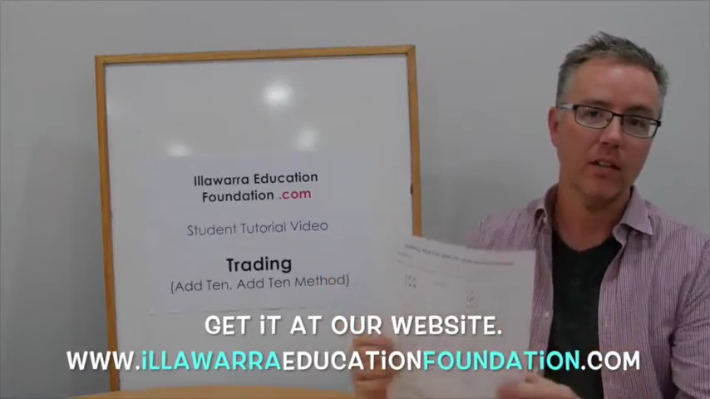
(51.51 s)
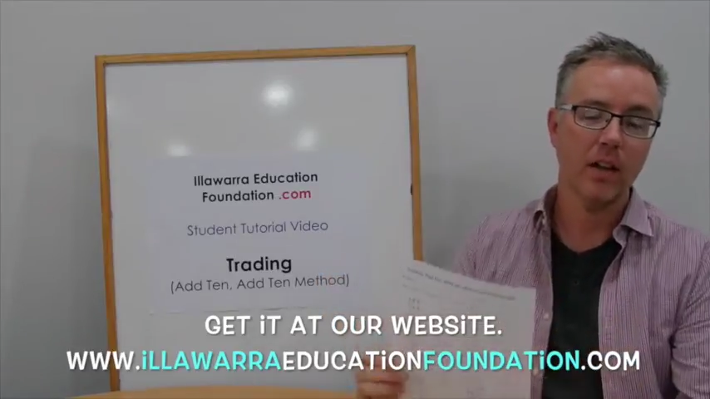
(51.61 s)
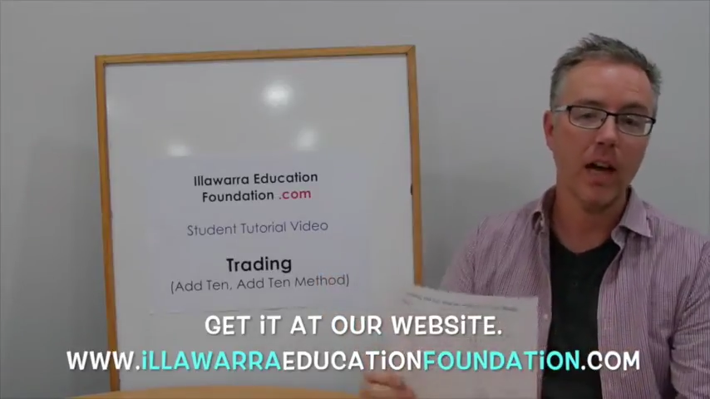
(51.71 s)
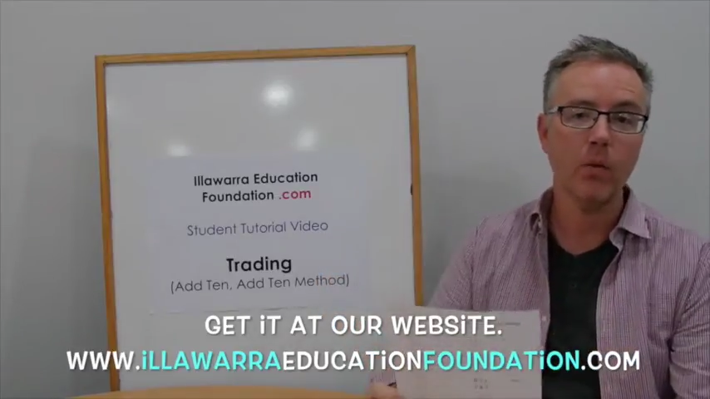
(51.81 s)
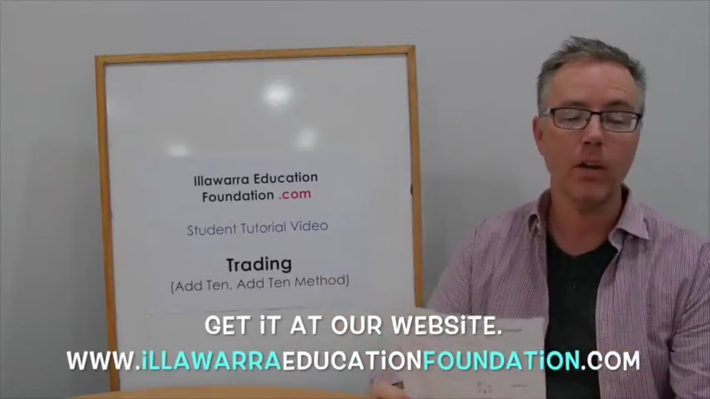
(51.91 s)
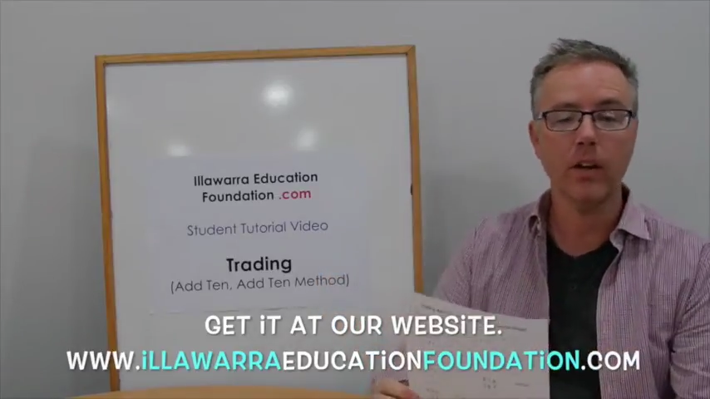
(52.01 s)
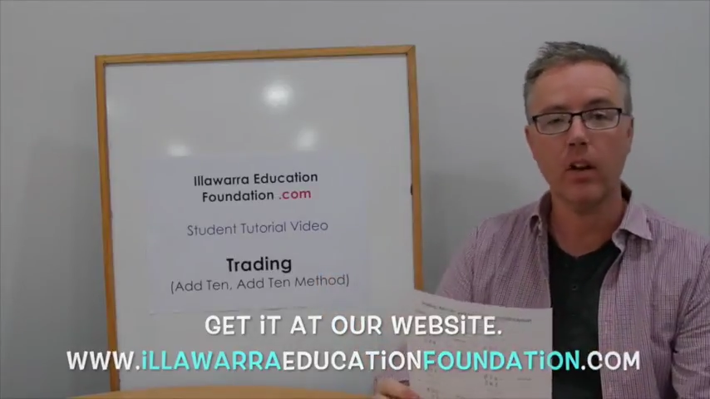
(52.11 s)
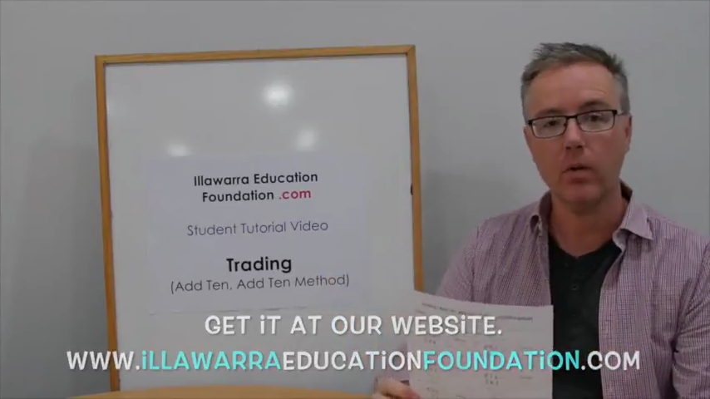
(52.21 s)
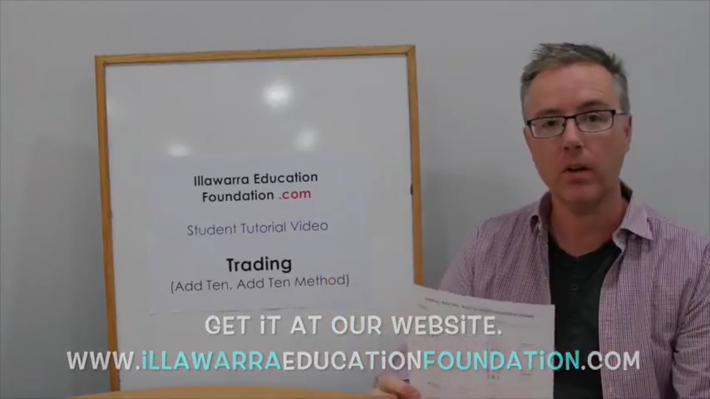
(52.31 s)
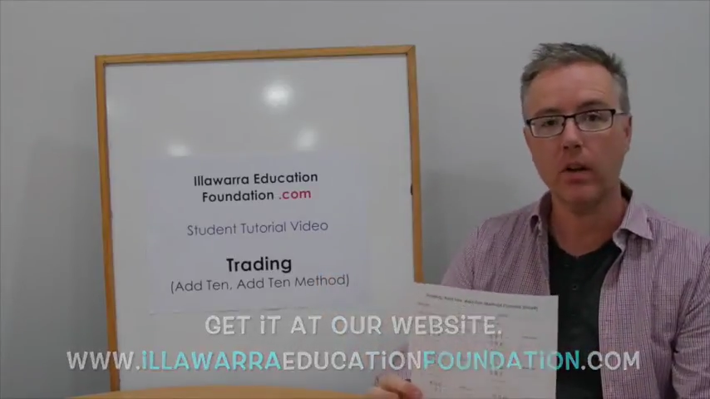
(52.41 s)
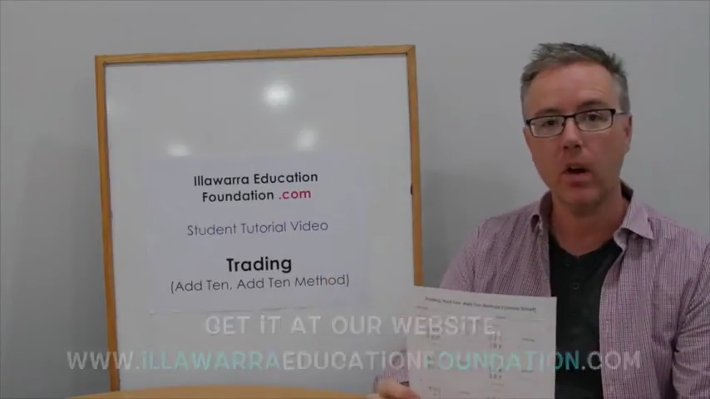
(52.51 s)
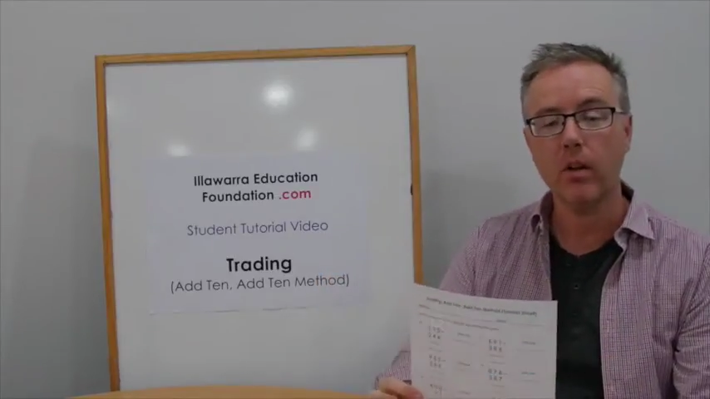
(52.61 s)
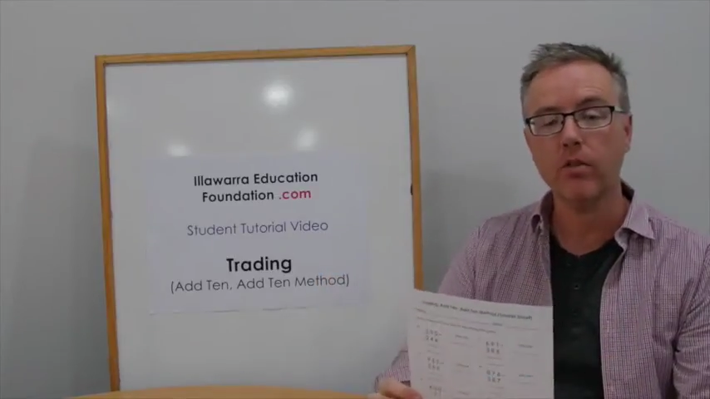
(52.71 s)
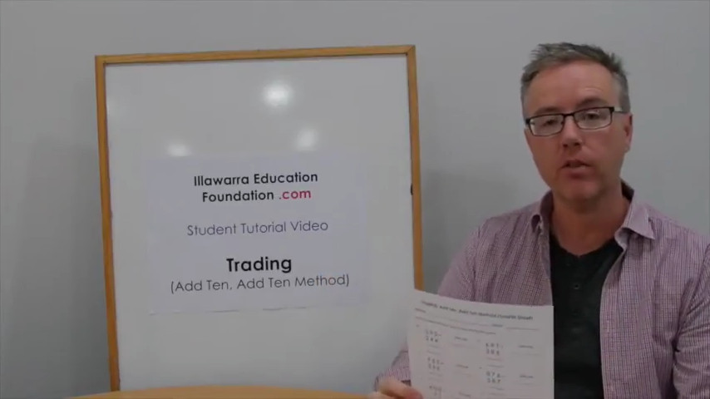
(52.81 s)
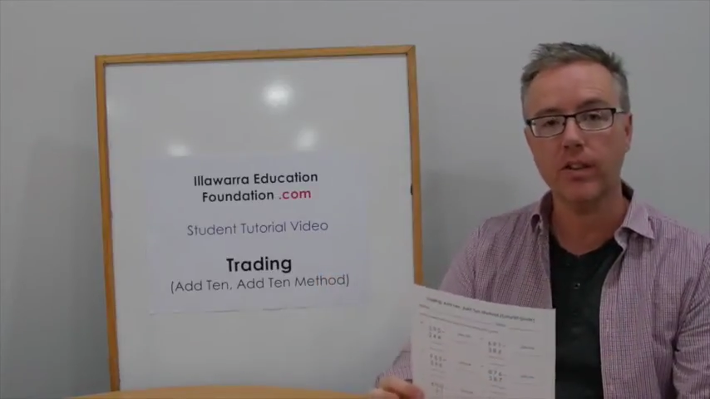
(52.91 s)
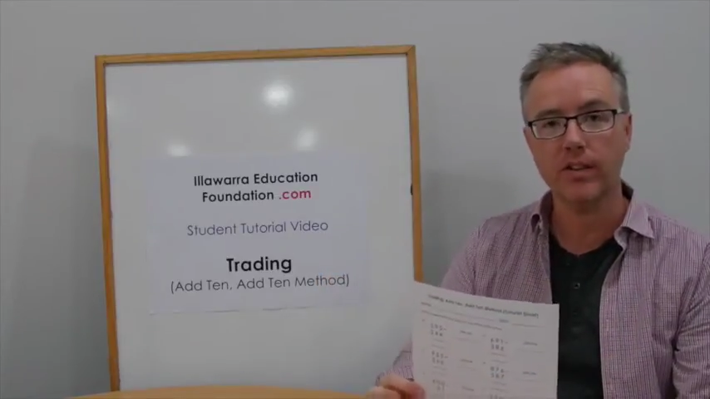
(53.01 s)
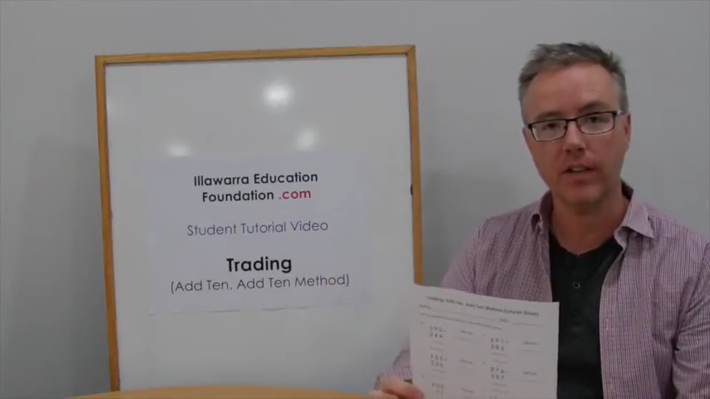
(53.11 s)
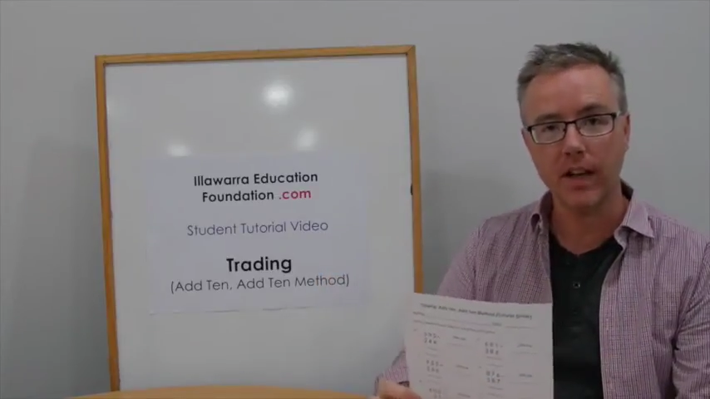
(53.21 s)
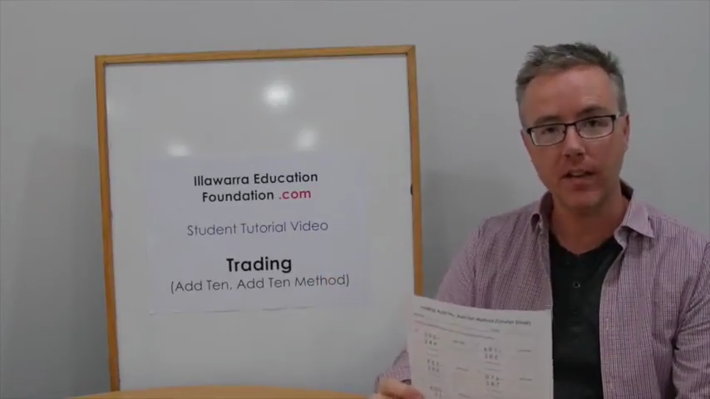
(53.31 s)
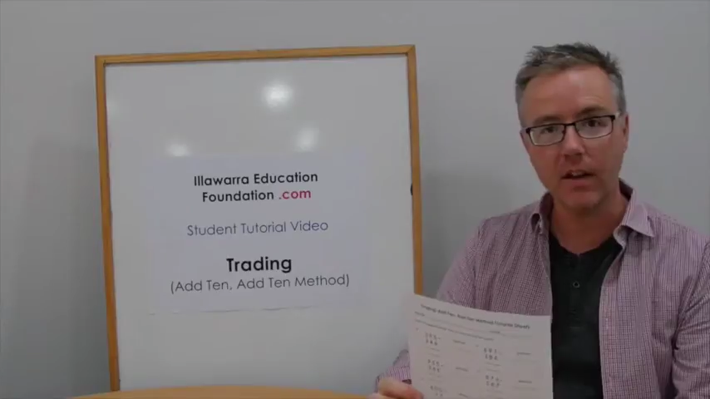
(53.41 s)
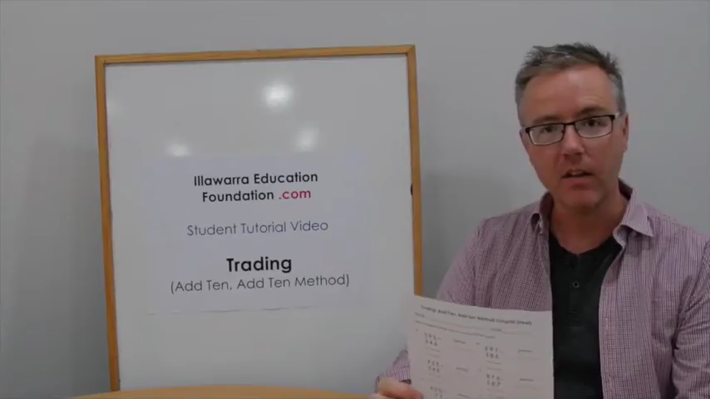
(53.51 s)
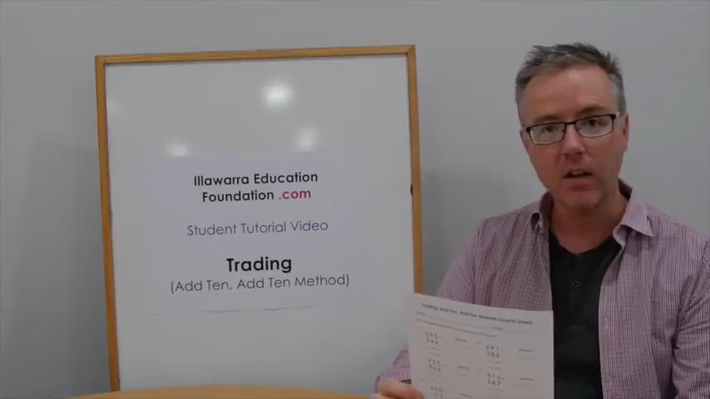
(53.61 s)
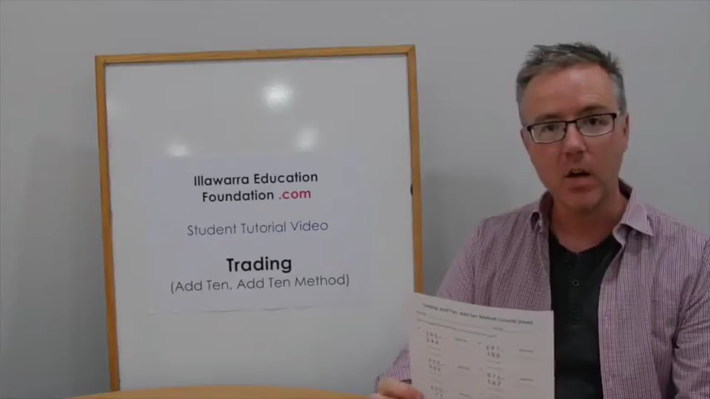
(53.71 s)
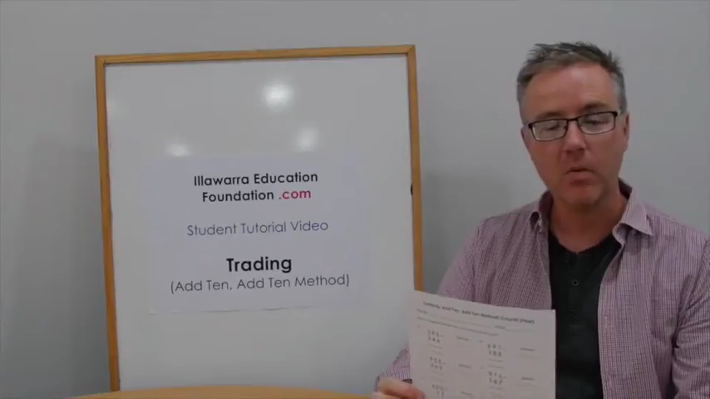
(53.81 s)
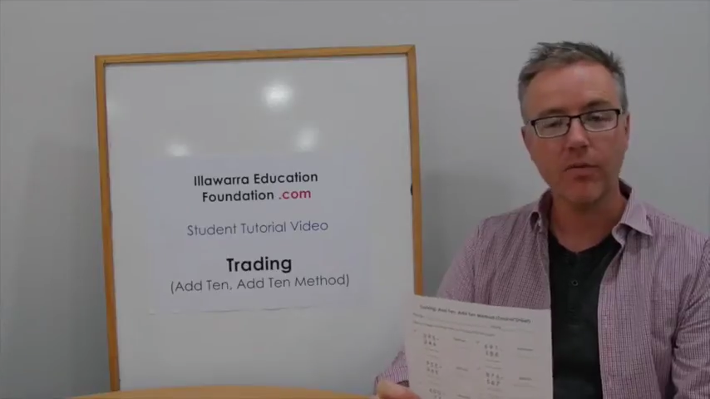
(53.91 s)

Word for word: Today we are going to be going through this together